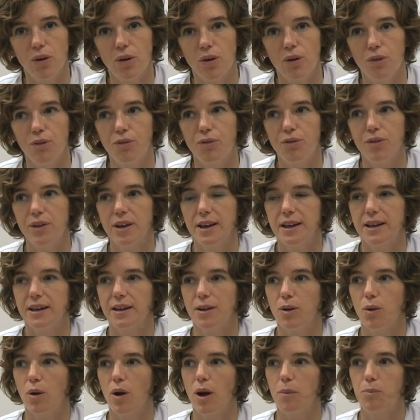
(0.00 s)
of uh,
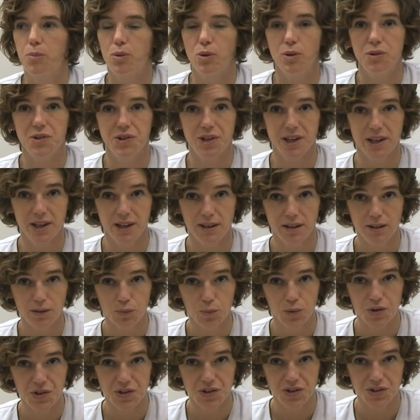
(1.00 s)
a
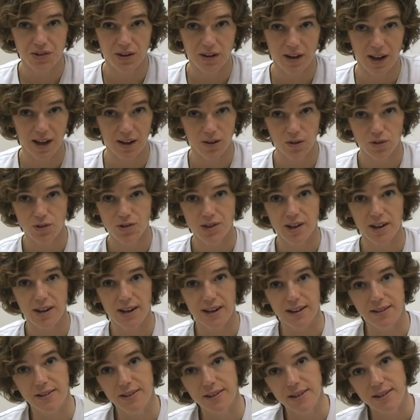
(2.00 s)
protein which is
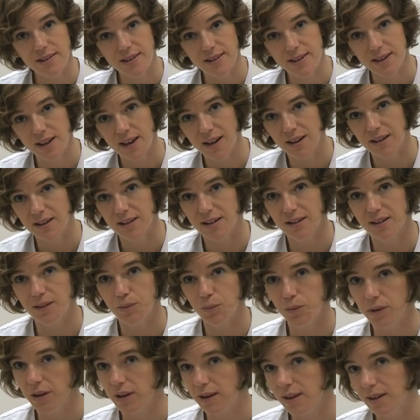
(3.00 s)
glycosylated and
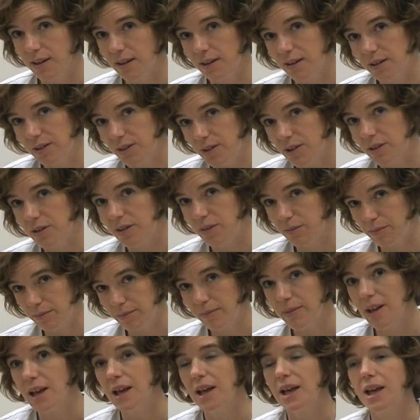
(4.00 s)
that we can
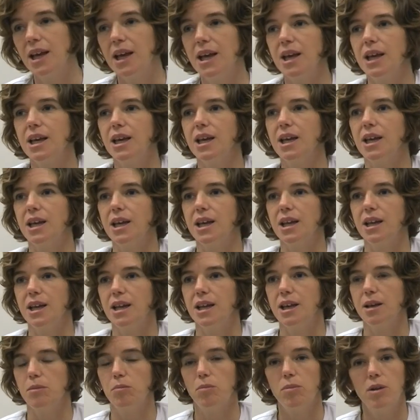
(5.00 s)
determine
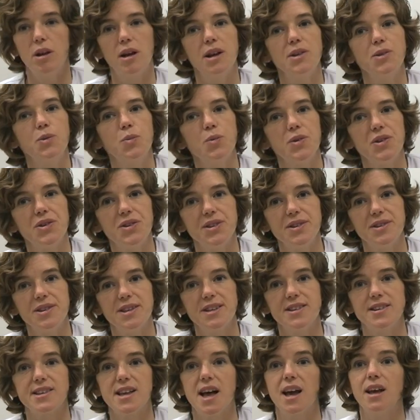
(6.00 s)
in, in blood, which is
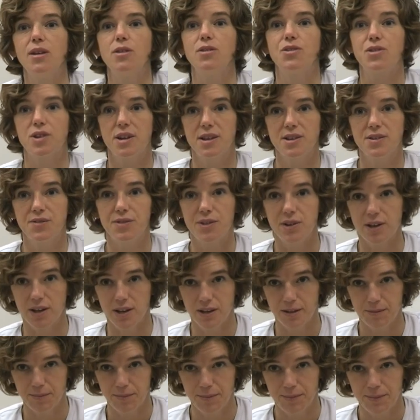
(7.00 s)
the
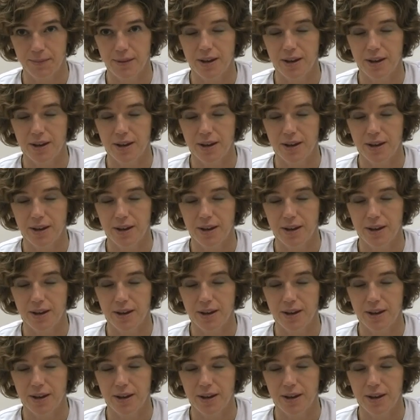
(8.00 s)
sialotransferrin.